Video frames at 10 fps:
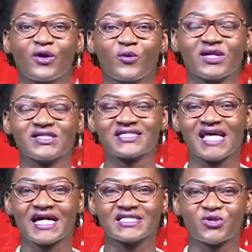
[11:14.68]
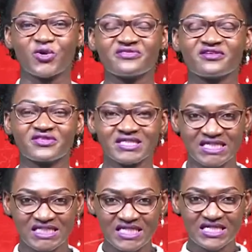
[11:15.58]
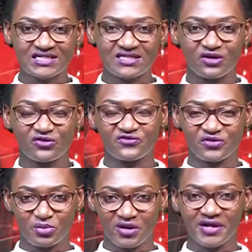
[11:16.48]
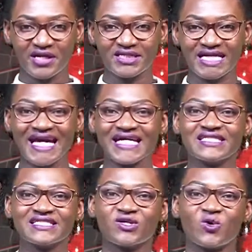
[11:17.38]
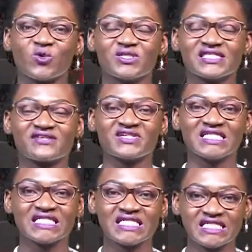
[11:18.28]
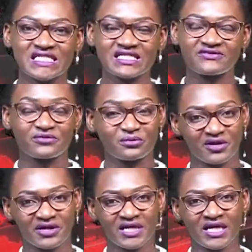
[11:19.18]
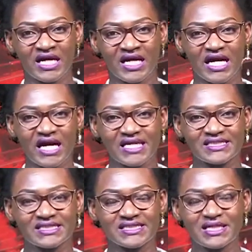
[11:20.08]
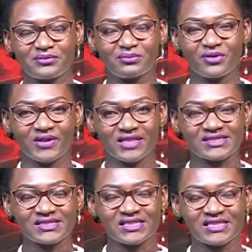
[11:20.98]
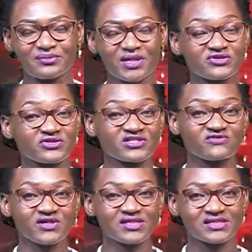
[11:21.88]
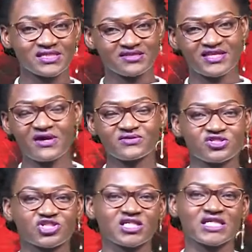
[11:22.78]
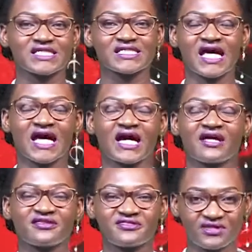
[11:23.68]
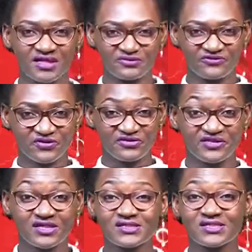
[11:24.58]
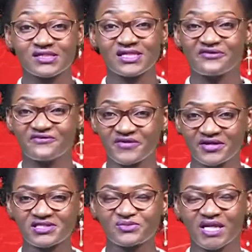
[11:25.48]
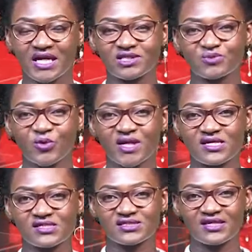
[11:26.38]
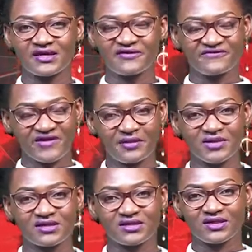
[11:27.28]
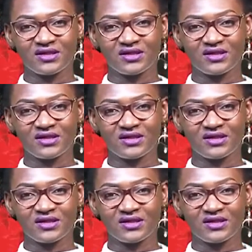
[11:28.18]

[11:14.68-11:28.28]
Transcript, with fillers: will start on the thirteenth of February and end on seventeenth of February at Nambole Stadium. Entrance fee is ten thousand shillings, and the theme for this year's Harvestman Expo is farming